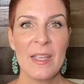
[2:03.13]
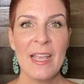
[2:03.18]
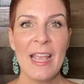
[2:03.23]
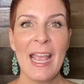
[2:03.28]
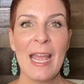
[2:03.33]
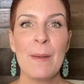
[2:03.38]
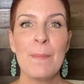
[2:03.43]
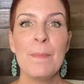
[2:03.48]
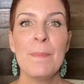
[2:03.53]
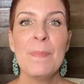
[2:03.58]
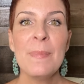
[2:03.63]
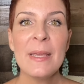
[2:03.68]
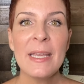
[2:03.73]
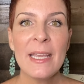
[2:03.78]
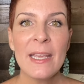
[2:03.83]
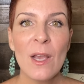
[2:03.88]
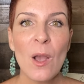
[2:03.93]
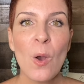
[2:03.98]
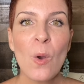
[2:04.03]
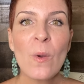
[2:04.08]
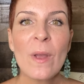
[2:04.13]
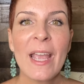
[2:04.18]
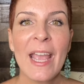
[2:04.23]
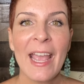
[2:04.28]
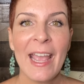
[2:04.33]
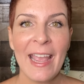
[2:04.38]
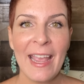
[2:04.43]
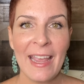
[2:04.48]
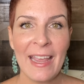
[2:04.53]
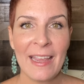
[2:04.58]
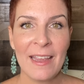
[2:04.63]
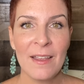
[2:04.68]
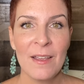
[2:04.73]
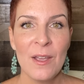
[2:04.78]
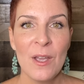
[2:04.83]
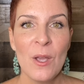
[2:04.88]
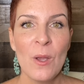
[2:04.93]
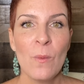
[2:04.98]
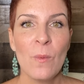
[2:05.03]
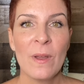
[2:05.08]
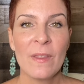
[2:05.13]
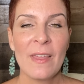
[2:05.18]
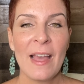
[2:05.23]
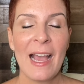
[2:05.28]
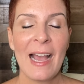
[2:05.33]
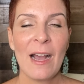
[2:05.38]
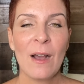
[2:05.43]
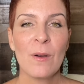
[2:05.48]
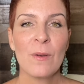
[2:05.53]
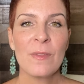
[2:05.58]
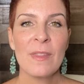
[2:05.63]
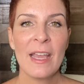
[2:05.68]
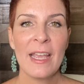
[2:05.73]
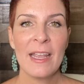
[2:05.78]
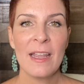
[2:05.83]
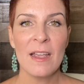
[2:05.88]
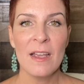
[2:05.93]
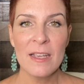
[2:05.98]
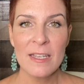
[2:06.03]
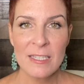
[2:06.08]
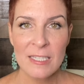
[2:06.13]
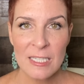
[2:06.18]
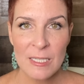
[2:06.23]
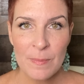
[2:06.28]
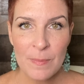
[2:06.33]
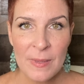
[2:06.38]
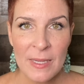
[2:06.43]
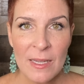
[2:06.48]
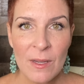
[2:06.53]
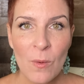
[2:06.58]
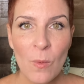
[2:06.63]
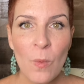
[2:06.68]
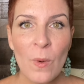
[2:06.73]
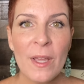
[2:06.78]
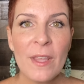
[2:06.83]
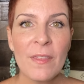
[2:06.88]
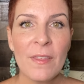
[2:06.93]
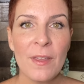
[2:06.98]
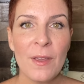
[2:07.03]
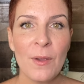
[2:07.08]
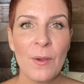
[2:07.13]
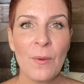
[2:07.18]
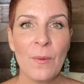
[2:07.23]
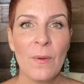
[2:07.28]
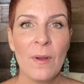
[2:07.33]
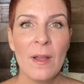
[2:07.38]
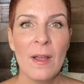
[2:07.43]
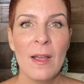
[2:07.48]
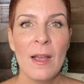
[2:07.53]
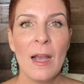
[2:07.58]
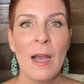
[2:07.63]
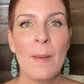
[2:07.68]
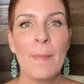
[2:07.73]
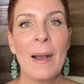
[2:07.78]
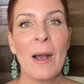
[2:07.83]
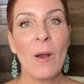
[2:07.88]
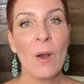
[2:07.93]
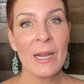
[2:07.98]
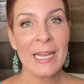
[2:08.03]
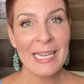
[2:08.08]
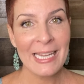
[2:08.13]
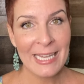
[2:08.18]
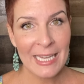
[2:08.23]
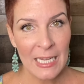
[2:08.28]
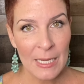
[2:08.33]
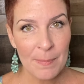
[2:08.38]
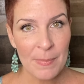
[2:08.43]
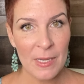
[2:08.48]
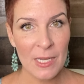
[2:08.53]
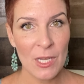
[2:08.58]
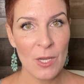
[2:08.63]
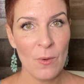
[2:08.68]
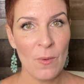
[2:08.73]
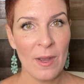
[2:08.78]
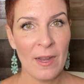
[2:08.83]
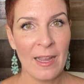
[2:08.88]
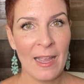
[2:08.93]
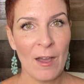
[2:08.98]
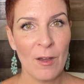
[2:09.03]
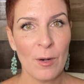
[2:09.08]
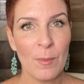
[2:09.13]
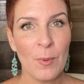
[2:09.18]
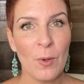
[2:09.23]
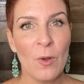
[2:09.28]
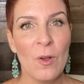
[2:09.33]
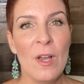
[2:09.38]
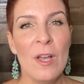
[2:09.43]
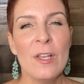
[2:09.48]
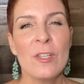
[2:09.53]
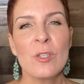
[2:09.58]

and be okay with how they speak with you about keeping you accountable.